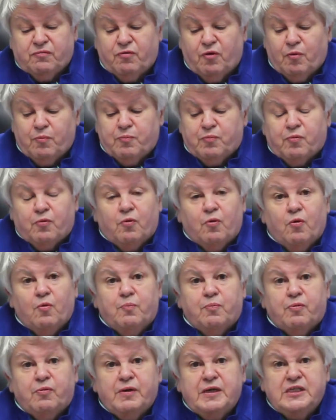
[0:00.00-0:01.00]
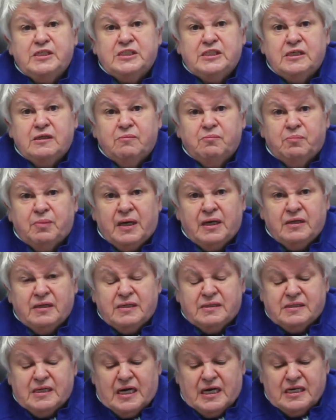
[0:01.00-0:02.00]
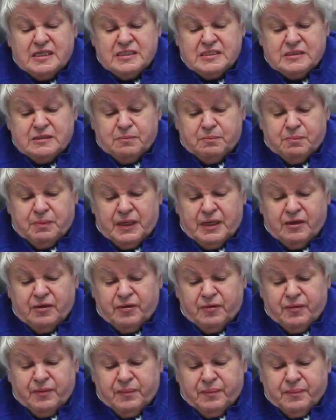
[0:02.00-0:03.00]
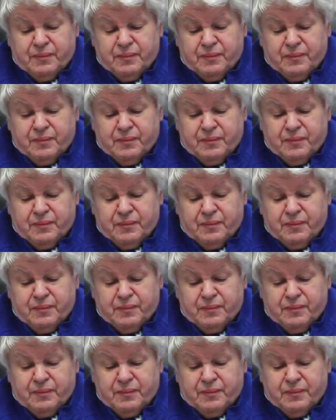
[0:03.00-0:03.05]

for operation by the taxpayer.